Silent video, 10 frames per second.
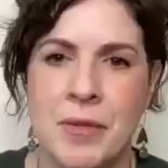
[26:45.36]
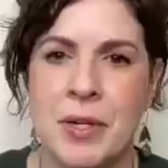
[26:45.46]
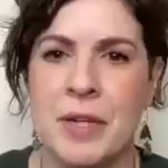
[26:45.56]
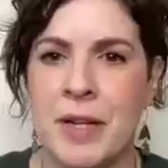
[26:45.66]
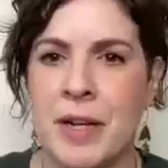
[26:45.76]
they're
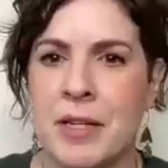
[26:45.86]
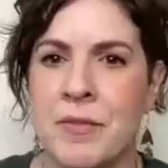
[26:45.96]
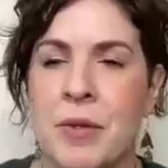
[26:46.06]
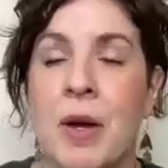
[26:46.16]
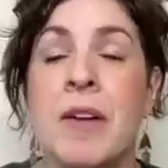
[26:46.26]
excited.
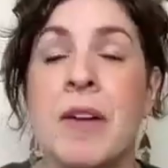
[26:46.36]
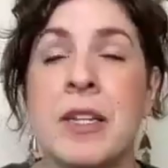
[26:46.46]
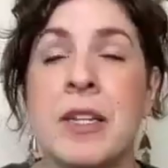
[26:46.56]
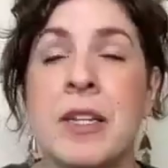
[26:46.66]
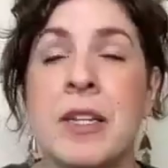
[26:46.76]
I've had to
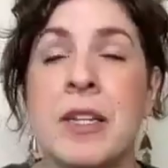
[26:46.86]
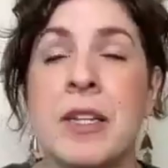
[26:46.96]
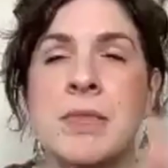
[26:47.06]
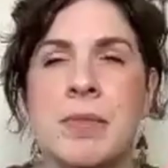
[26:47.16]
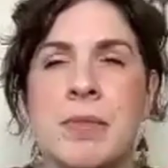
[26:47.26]

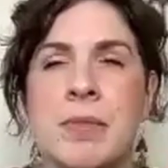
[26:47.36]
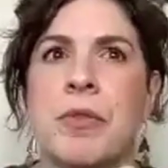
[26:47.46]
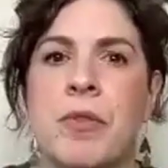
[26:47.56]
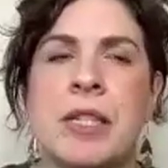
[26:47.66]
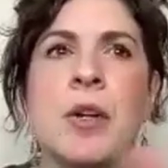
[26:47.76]

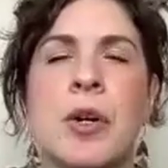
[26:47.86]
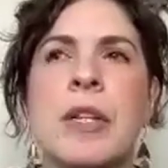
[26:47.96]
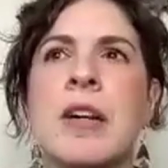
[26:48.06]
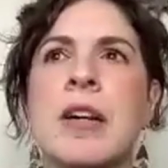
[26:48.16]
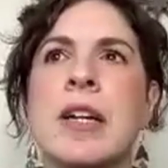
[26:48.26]
struggle through that
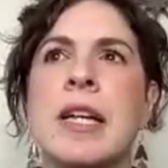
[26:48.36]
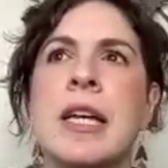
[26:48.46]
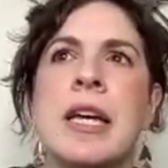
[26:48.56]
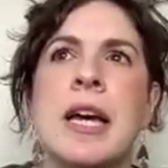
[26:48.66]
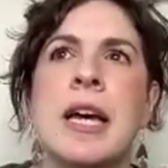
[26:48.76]
because the
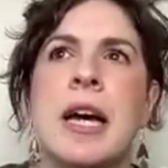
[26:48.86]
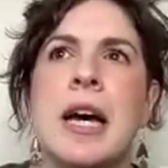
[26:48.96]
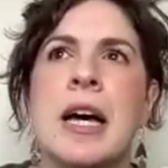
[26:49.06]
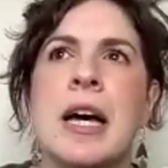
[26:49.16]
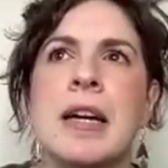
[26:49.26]

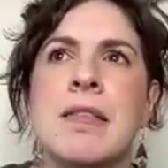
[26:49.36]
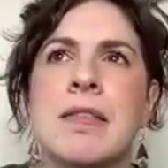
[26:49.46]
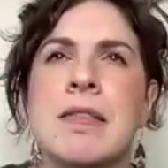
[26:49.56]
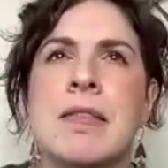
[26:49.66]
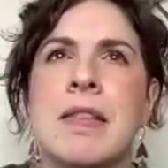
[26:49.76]
earlier
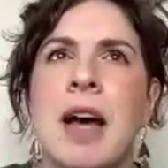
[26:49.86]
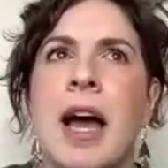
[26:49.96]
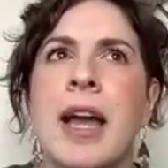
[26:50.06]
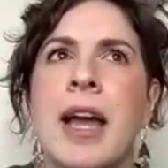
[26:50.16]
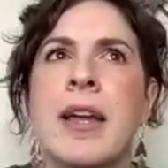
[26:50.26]

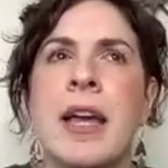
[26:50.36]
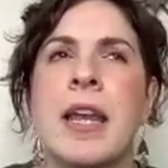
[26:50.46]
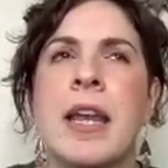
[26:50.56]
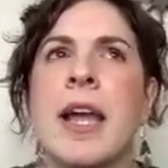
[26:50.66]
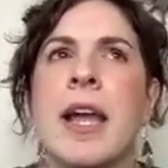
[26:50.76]
uh
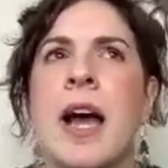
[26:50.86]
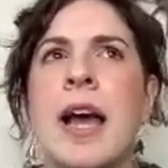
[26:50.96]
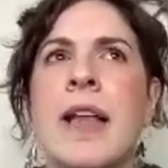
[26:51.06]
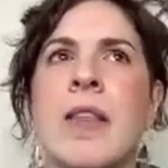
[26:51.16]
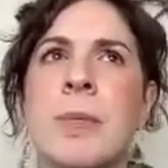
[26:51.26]
I
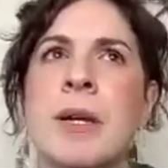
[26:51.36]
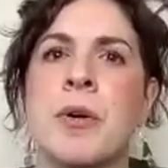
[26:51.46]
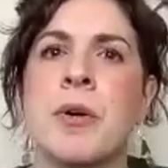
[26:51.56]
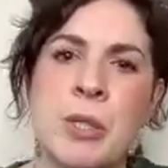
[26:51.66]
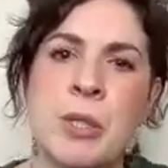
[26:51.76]
and I I
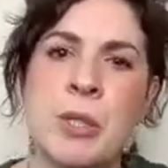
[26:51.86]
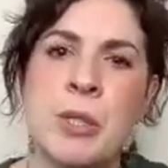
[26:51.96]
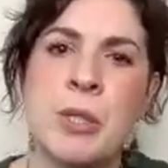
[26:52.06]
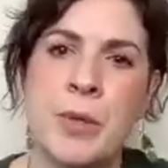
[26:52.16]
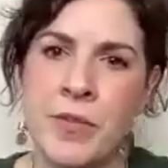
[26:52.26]
lock my
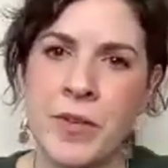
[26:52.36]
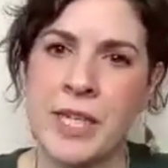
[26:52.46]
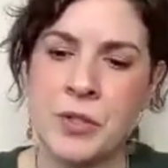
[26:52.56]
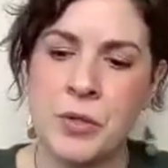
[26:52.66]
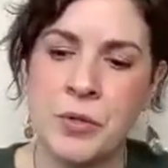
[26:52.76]
door in between
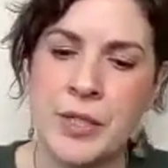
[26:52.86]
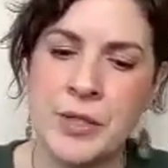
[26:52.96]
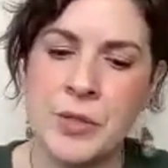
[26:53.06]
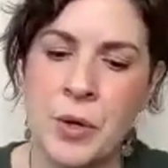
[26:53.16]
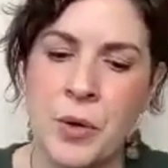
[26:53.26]
fittings
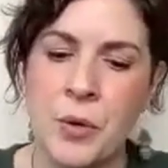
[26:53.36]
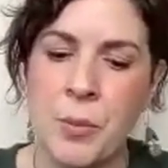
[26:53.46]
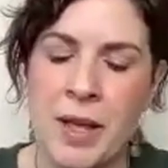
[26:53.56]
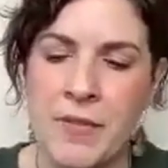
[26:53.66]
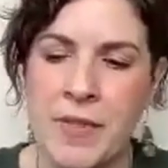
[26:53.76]
too.
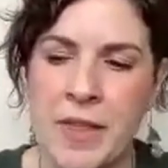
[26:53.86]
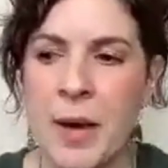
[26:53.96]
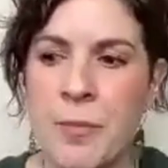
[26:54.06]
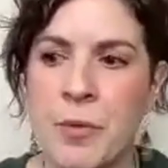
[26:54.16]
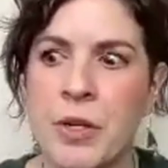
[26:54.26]
And mm-hmm.
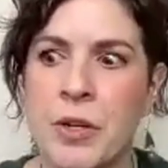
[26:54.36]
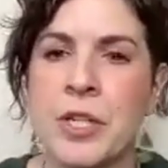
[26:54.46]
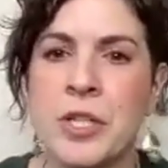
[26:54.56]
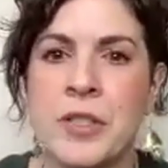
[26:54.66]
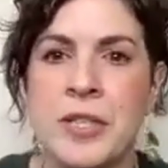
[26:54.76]
so mm-hmm.
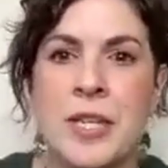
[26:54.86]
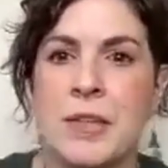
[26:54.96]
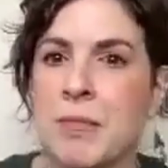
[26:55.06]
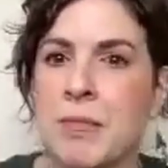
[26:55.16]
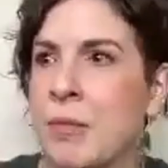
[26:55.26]
if they come
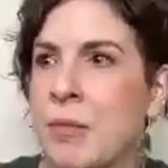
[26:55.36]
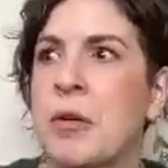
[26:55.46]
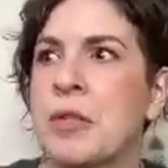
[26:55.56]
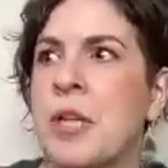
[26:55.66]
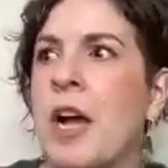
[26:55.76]
really early,
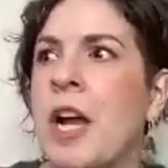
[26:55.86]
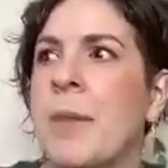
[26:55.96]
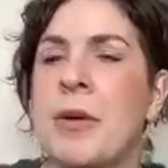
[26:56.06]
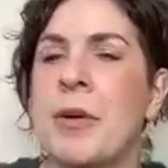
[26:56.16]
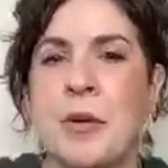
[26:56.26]
just like
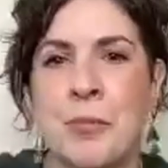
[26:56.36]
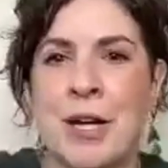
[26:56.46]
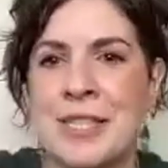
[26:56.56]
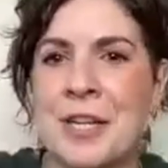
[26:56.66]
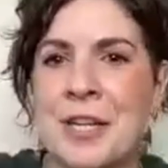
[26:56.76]
when you
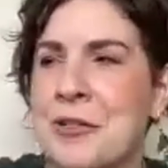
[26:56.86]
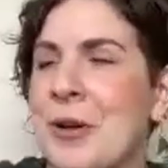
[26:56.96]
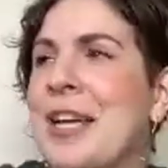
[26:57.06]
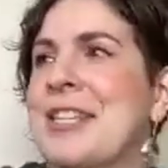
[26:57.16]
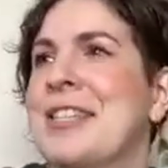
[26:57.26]
were talking
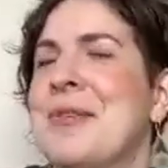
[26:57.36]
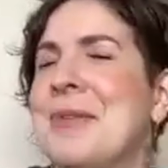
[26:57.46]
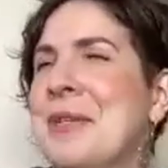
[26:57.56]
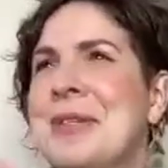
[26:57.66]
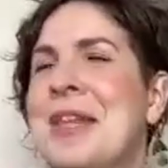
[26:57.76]
about your
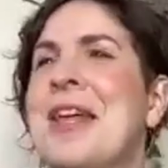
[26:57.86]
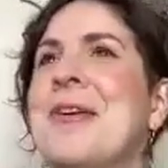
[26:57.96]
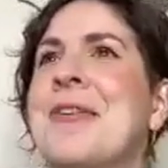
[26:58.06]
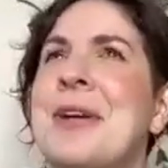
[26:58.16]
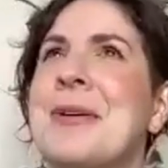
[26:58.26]
pressing a
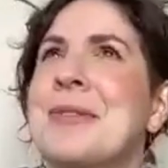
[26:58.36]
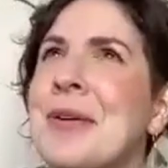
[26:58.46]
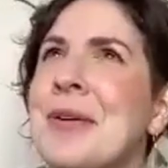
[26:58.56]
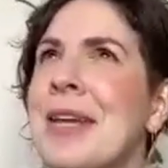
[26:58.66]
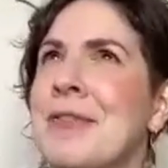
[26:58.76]
dress,
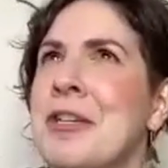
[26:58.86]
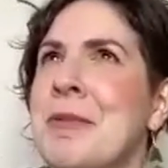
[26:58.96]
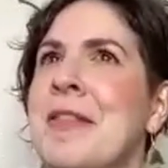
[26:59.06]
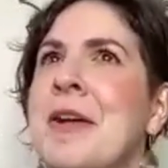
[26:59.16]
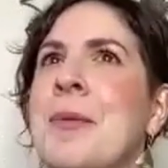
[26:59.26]
when you said that
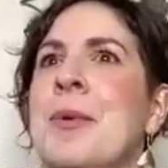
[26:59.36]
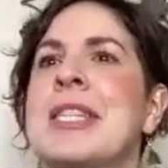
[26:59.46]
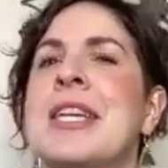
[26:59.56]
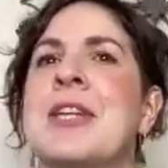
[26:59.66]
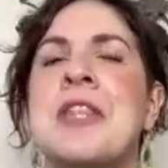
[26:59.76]
earlier, I was like,
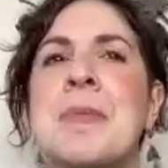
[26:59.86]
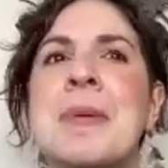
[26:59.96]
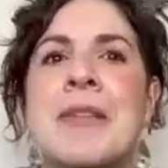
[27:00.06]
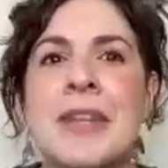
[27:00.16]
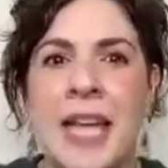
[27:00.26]
oh yeah, I've totally been
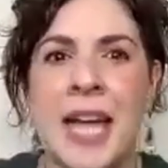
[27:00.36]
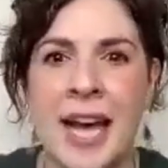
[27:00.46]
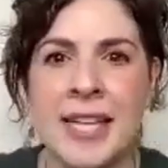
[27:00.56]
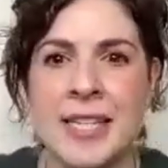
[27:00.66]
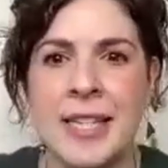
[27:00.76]
there where it's
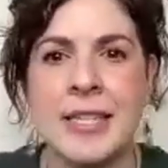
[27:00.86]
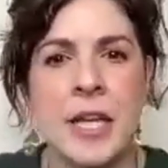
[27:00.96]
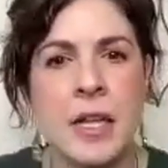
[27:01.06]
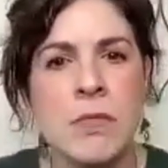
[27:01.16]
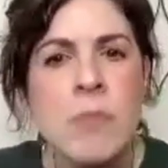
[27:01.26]
like you're in the middle
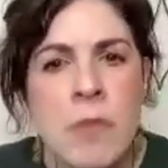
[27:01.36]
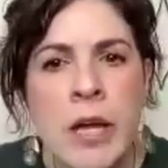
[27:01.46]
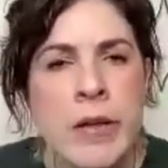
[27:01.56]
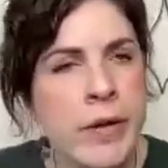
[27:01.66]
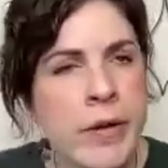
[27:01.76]
of a
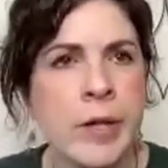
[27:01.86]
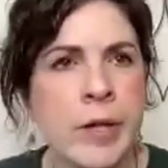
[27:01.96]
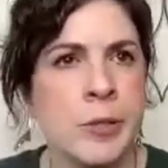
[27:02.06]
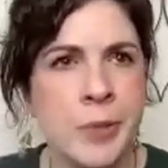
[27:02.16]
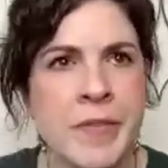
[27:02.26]
task and then it's
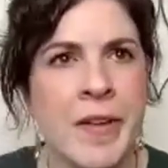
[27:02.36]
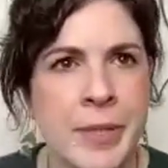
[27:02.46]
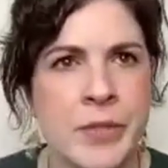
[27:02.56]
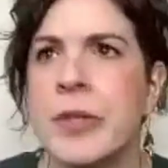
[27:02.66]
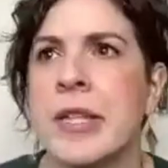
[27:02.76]
like
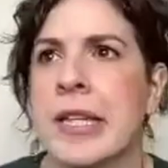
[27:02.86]
you're here